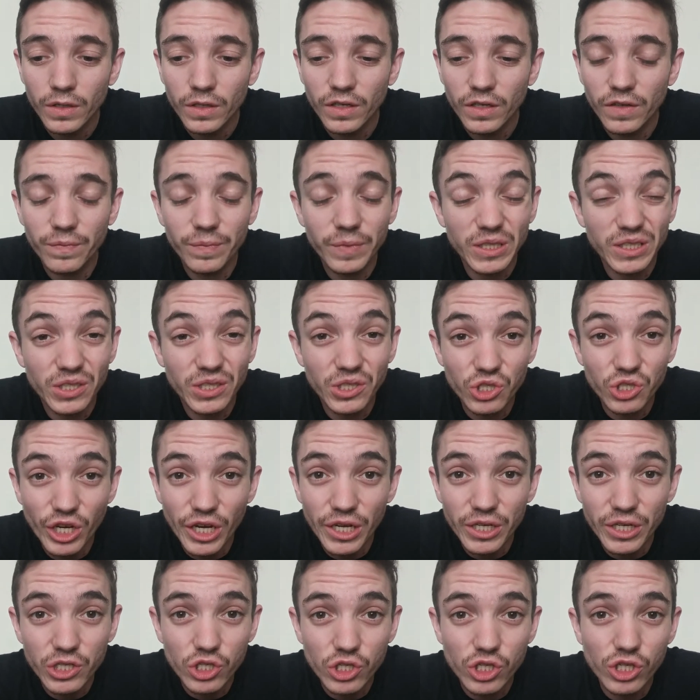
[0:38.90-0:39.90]
give me
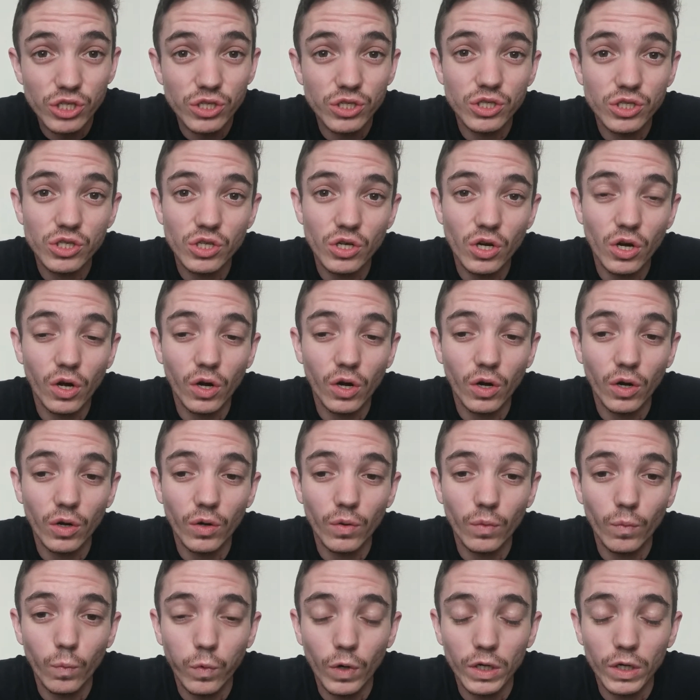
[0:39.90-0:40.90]
suggestions
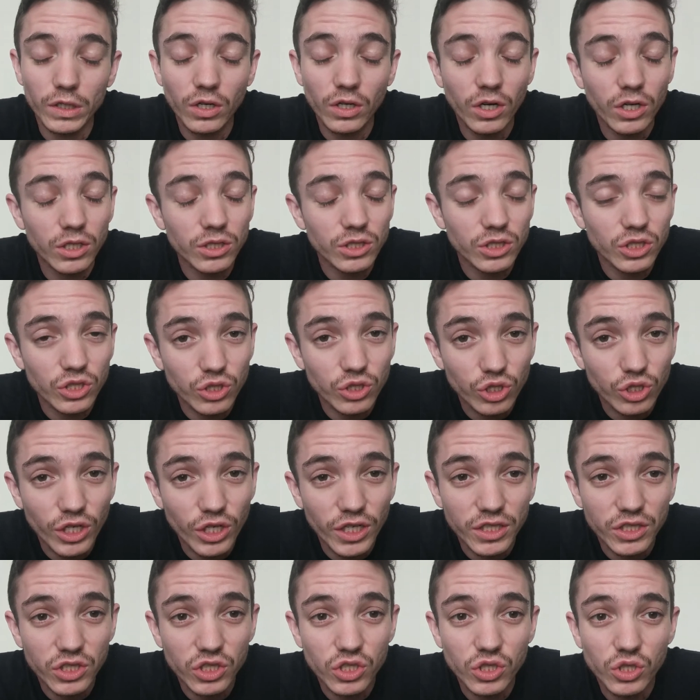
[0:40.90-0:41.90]
on what
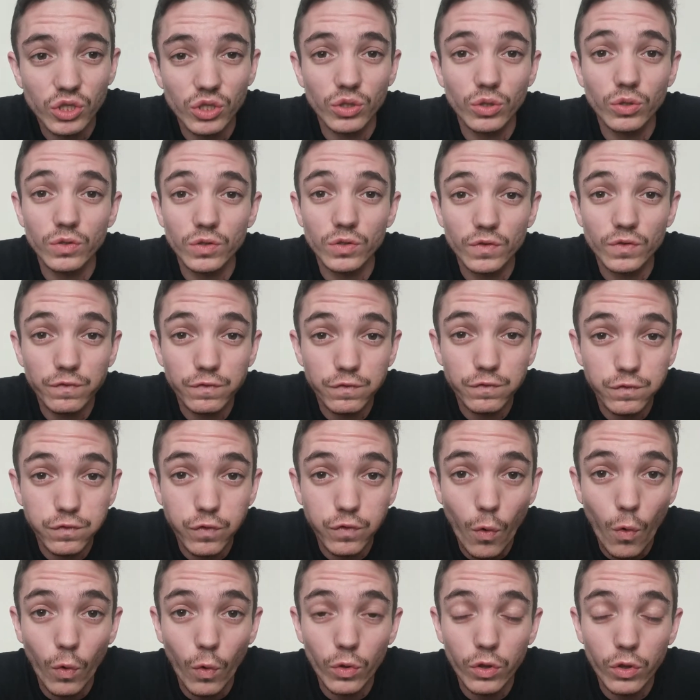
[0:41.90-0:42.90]
concentrates to use
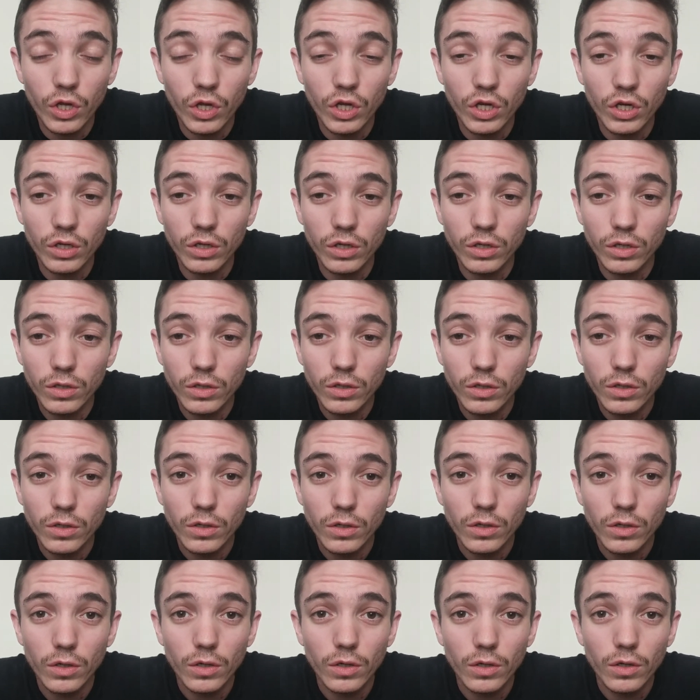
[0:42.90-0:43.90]
for
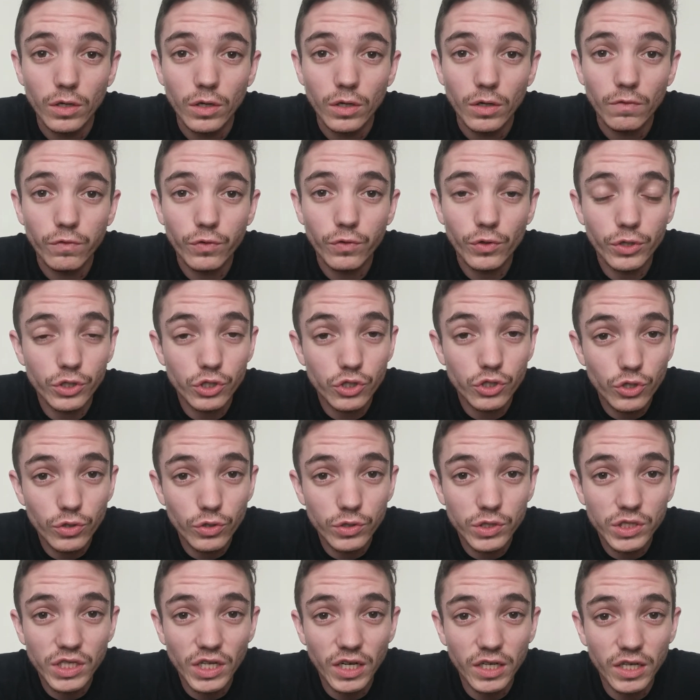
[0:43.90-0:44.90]
the
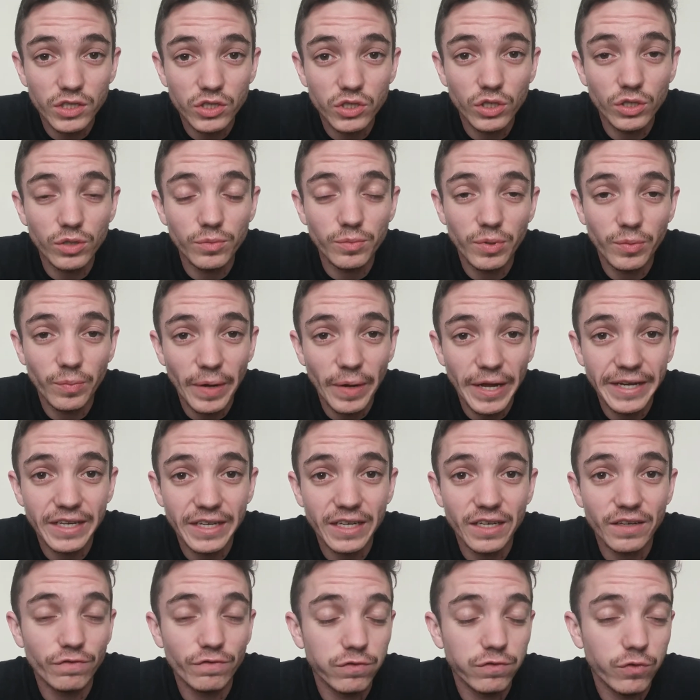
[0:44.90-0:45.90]
juice that I was going to be
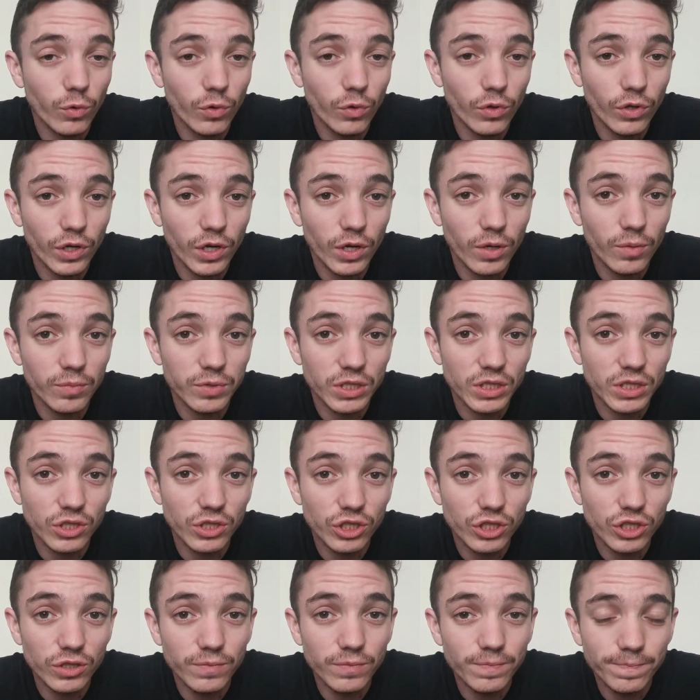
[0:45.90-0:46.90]
making for the
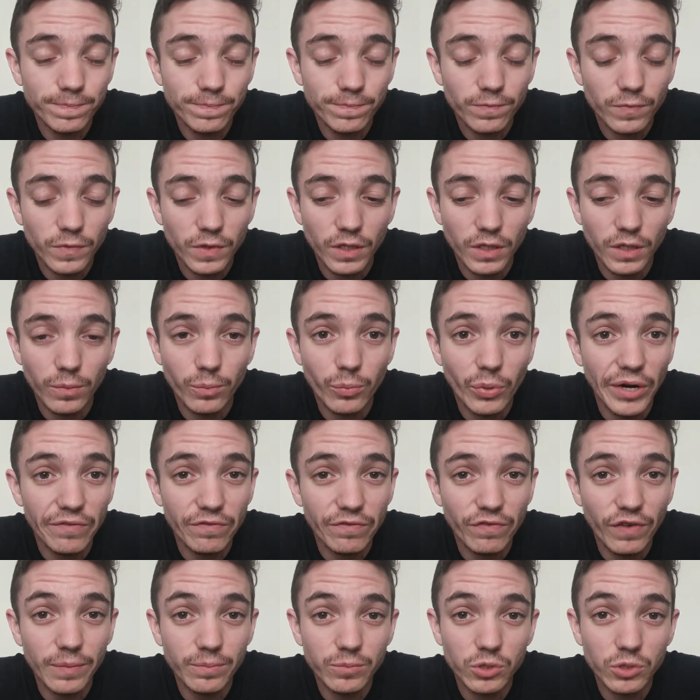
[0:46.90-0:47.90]
competition, the Brett
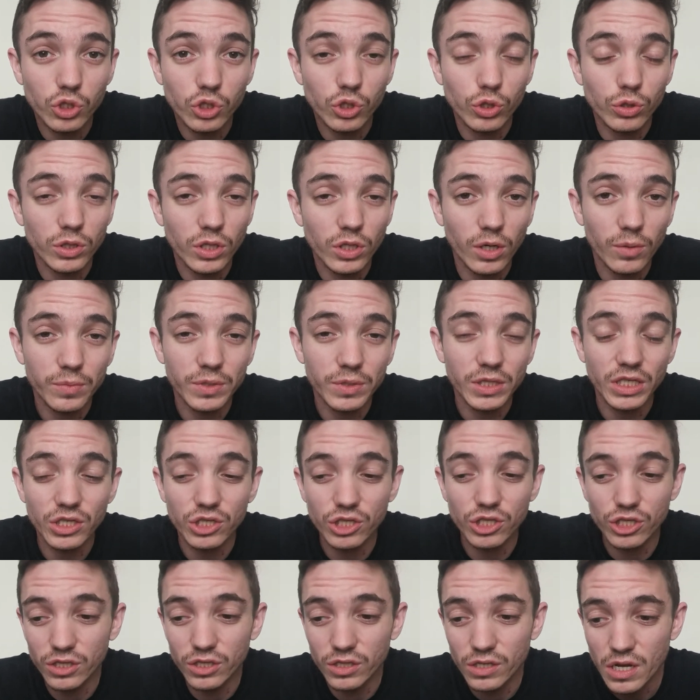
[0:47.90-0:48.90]
Vapes juice
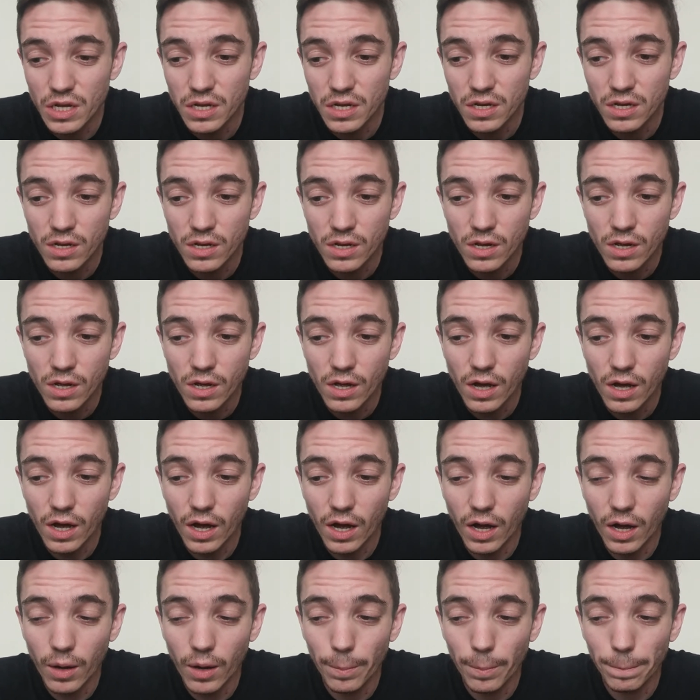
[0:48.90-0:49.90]
competition.
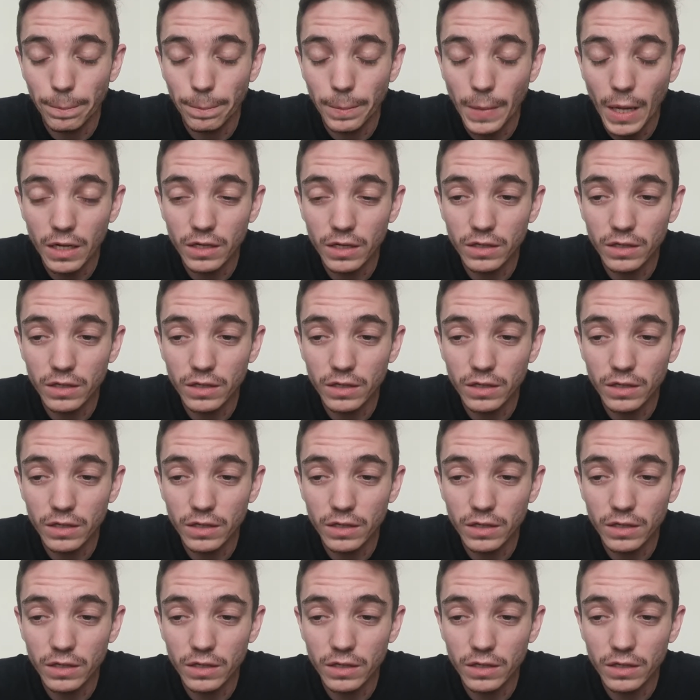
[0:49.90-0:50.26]
None